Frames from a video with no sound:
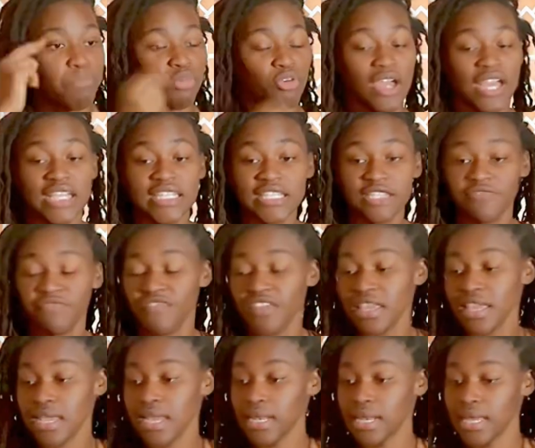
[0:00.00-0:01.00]

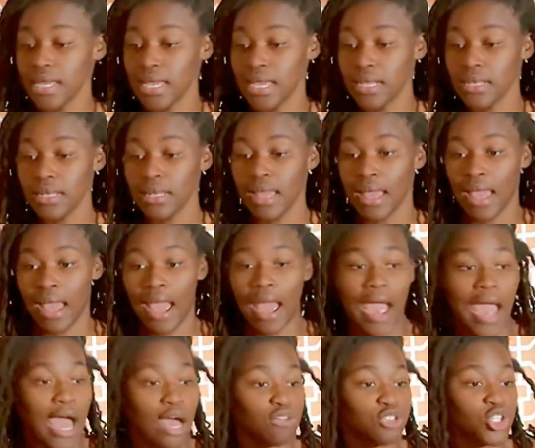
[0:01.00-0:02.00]
breastfeeding,
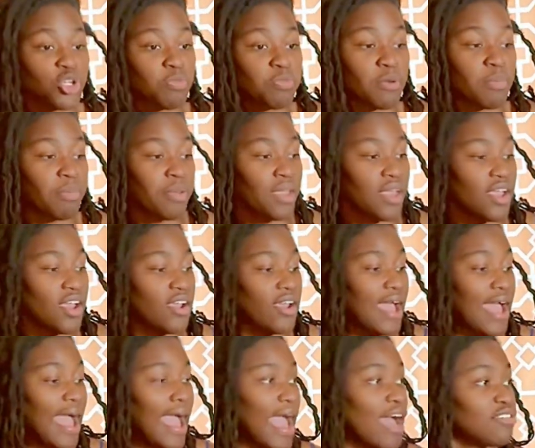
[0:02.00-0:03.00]
how to prepare,
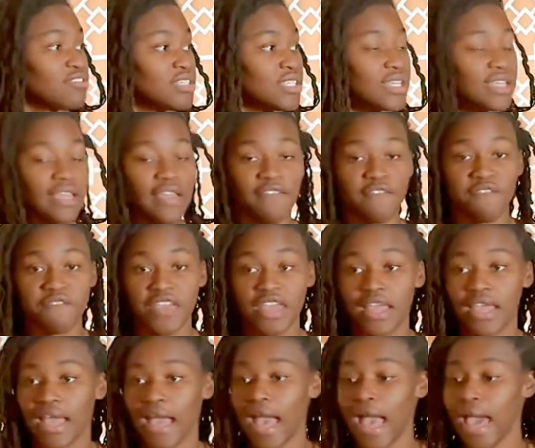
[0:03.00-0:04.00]
how to get
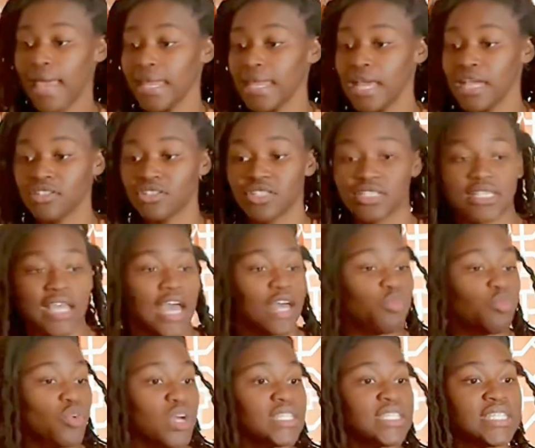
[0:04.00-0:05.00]
fit, how to
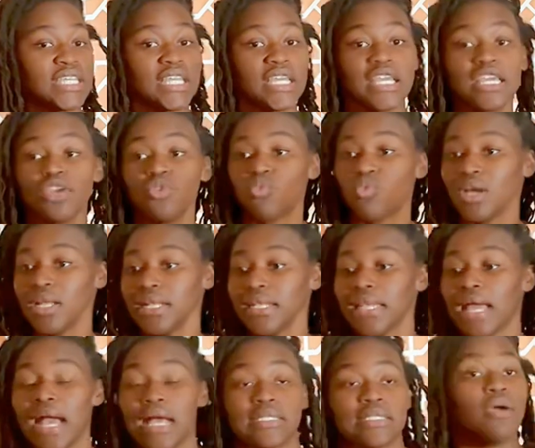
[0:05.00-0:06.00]
exercise, what to eat, what
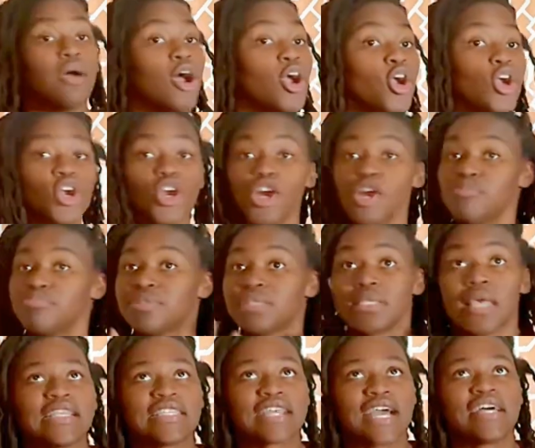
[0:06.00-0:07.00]
not, herbs.
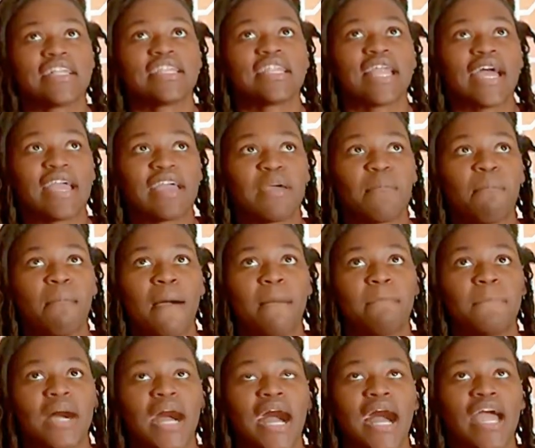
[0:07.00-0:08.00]
It's kind of like my
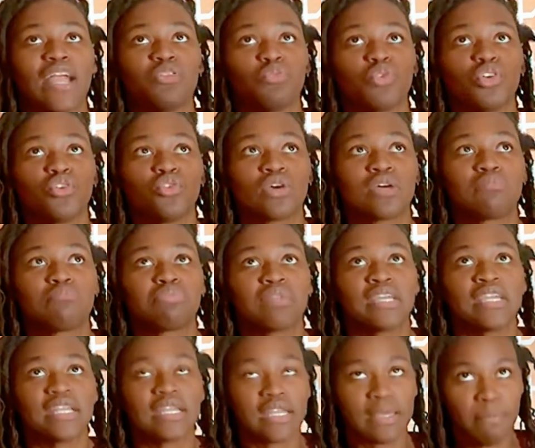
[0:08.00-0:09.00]
mind will
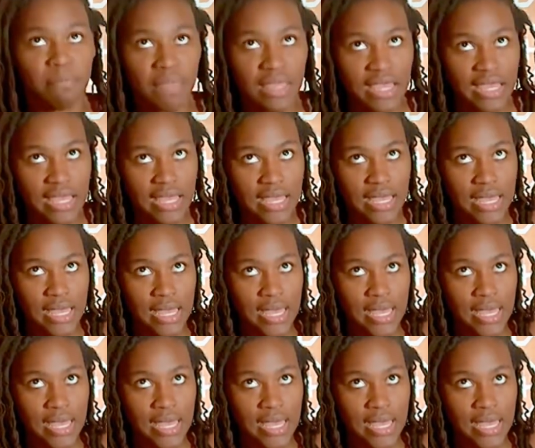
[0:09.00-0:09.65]
completely be